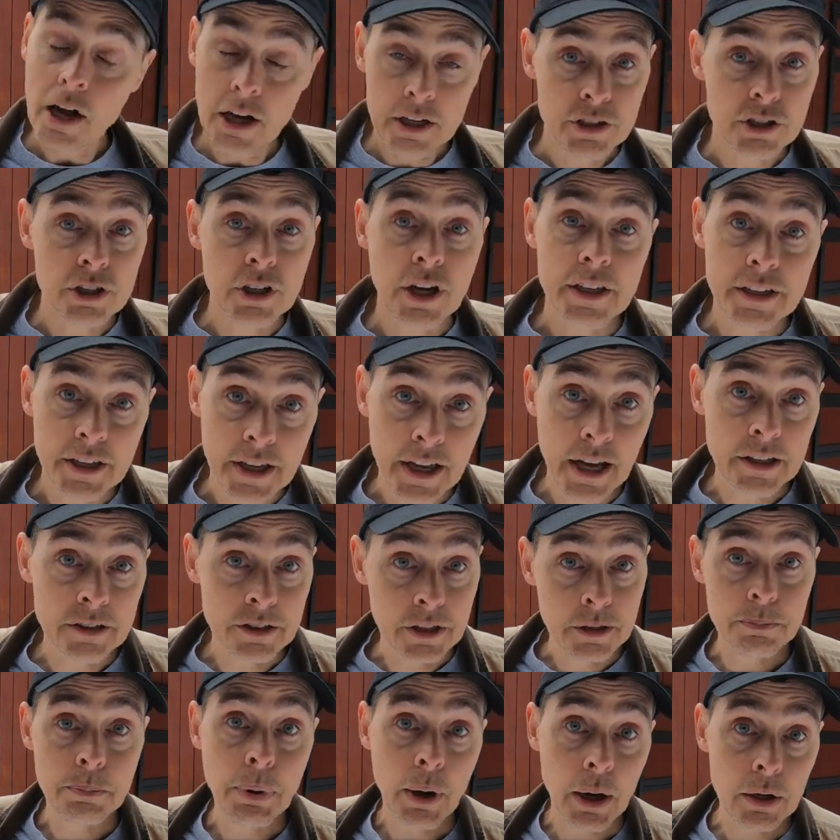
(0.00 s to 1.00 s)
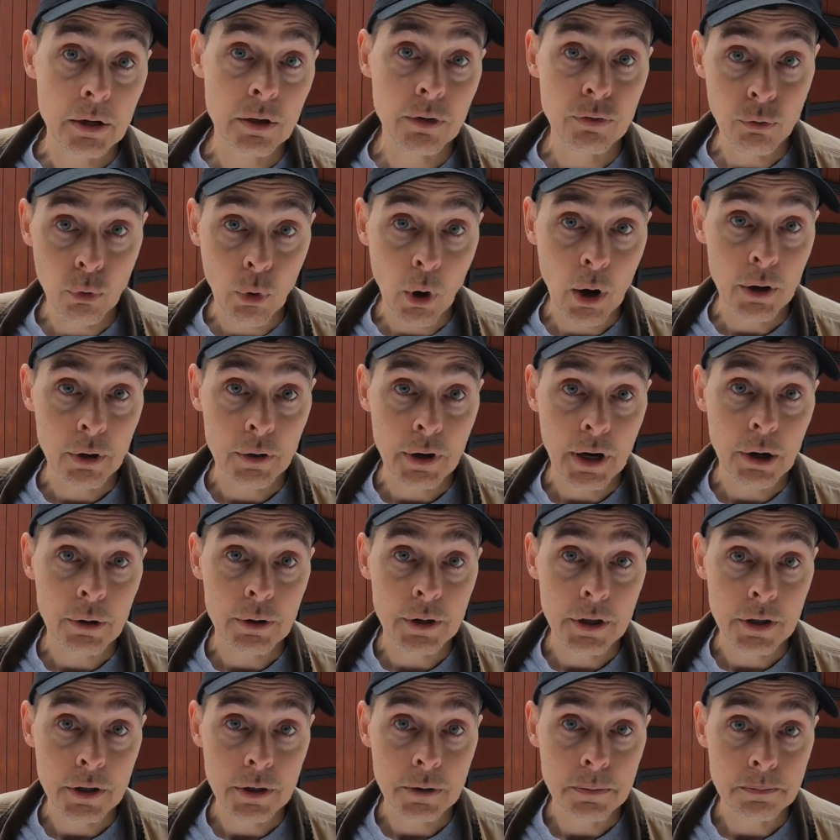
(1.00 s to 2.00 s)
a gigantic puddle of water out
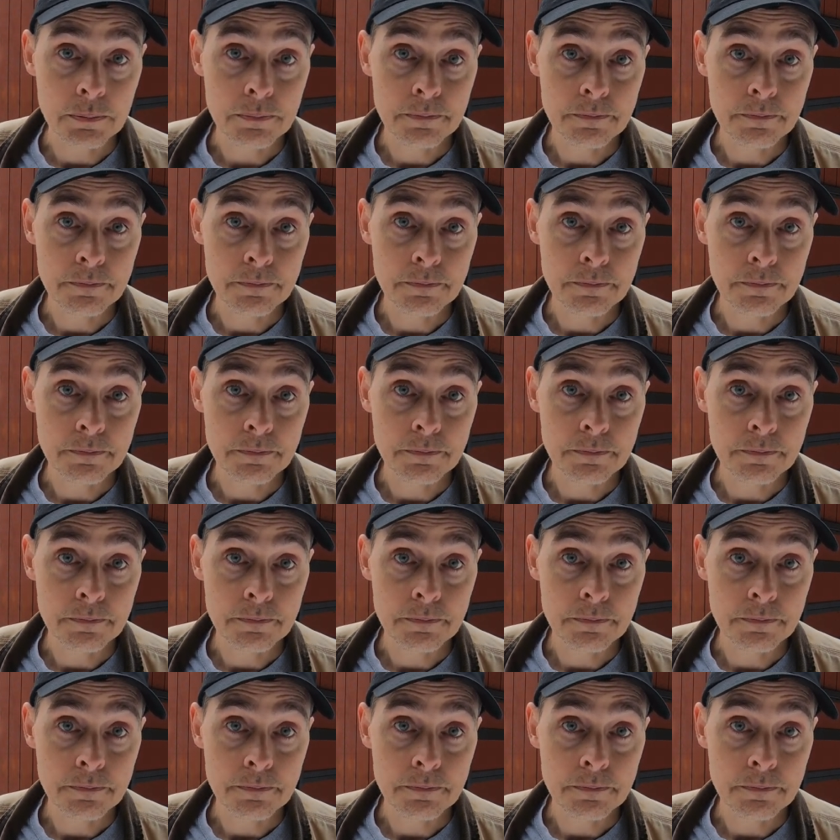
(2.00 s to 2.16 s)
here.